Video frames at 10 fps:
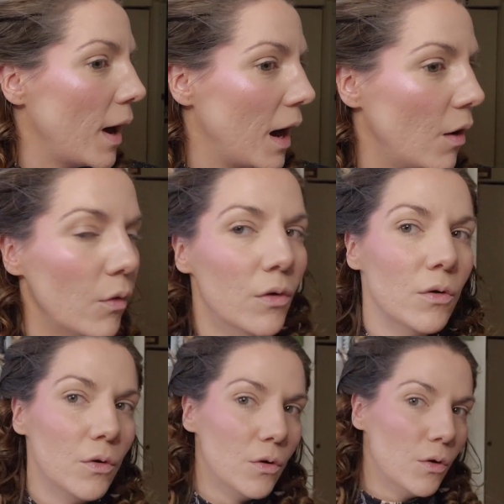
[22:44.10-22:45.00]
Wow.
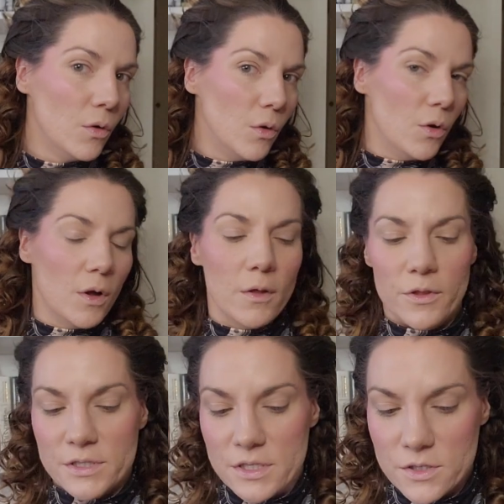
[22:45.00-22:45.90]

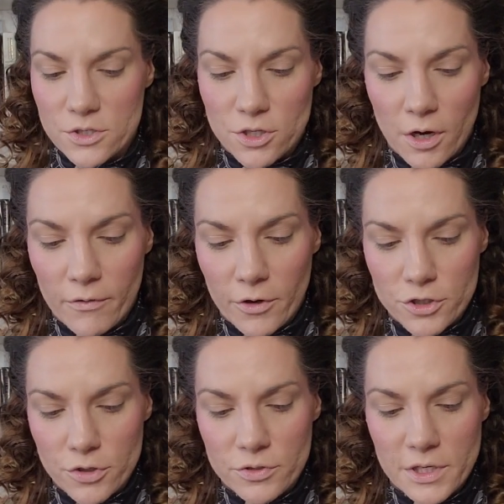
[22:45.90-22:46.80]
This is the star of our
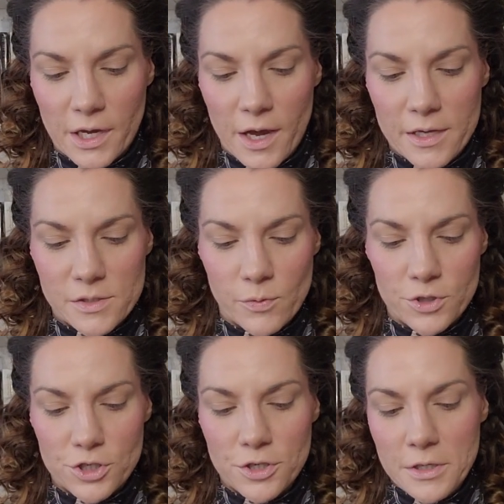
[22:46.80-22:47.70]
show today, guys,
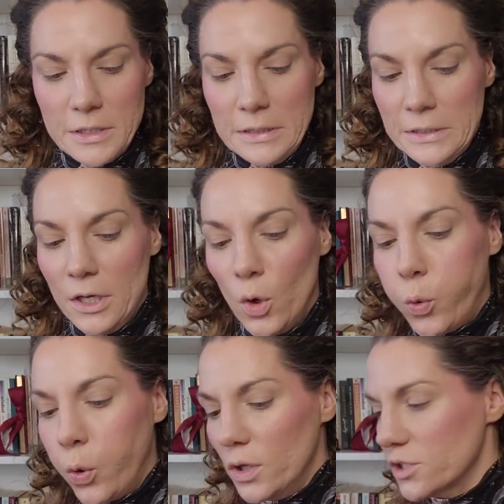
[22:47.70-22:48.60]
which
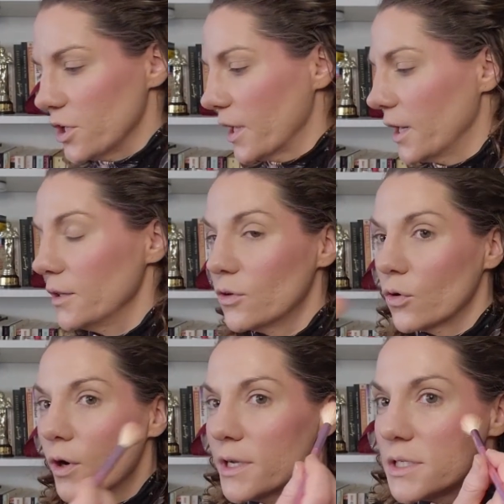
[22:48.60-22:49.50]
is going to get a
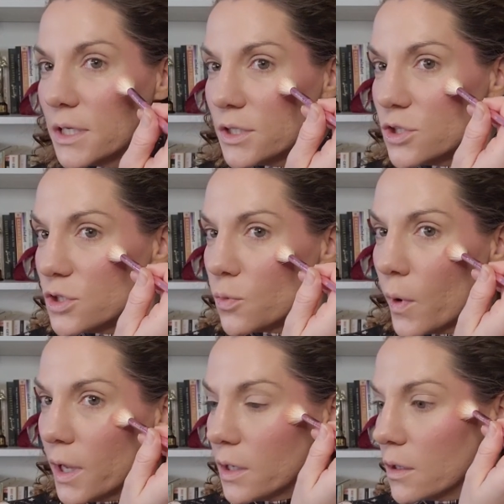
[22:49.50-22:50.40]
little crazy because just
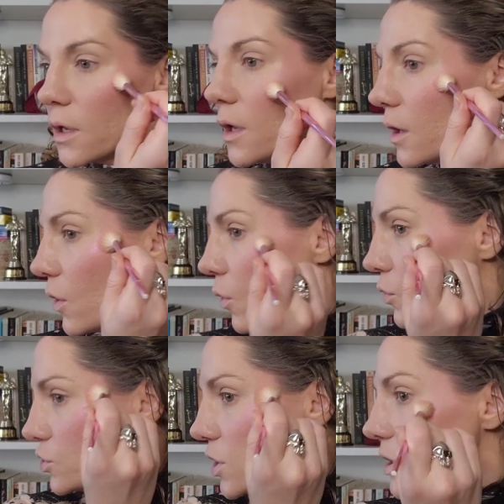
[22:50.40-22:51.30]
wait
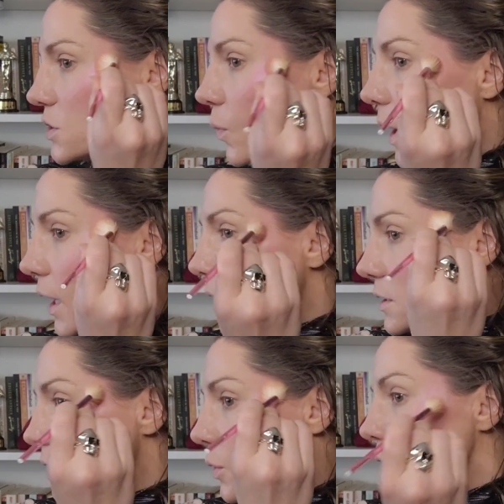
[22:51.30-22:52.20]

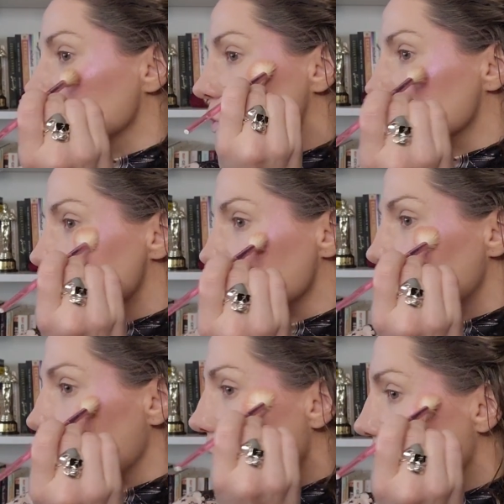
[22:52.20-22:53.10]
until you see
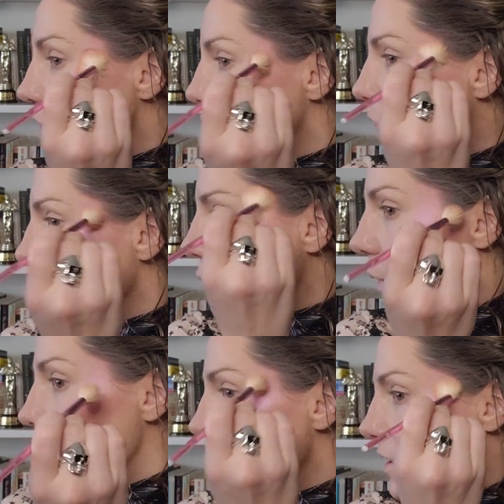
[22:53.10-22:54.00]
what I have for.
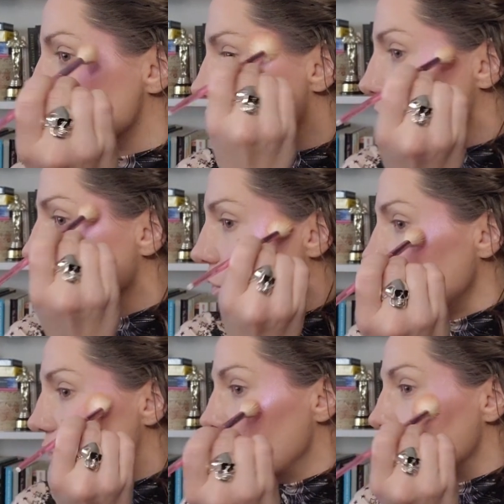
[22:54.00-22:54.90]
Wow, that's
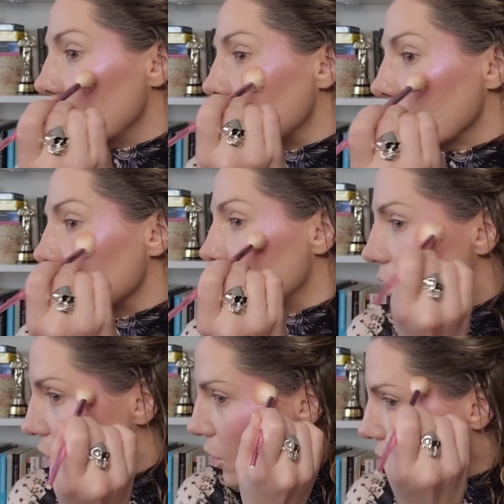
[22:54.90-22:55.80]
beautiful.
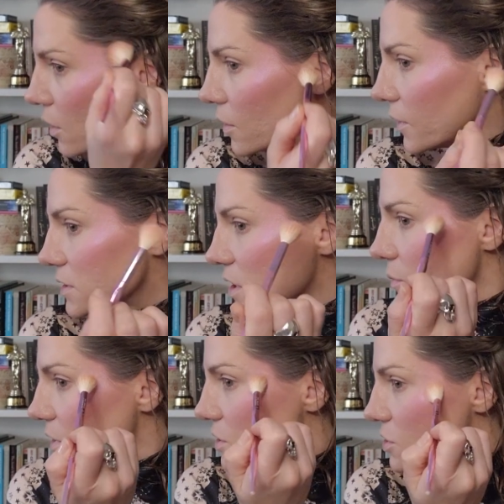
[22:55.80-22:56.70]
That's
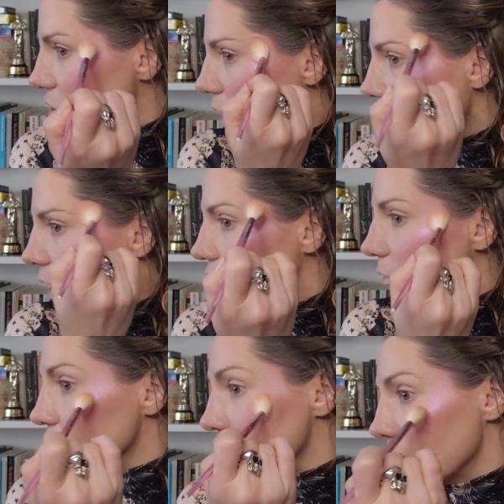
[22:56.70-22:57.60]
going to be the star of
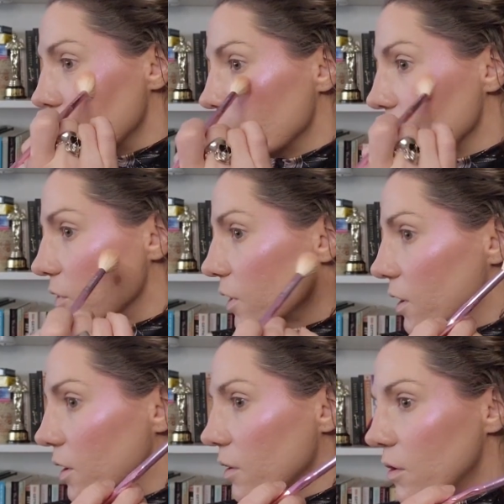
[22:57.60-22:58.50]
my show for
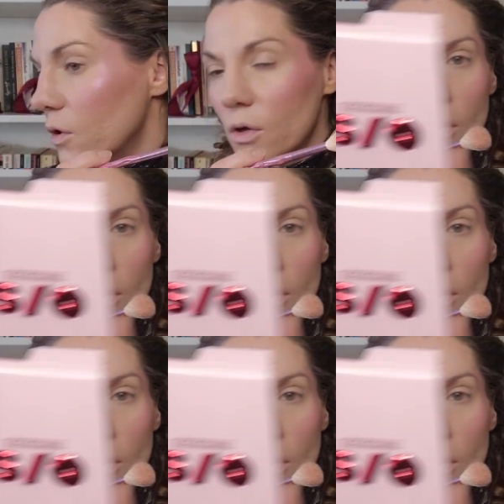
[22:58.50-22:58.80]
the...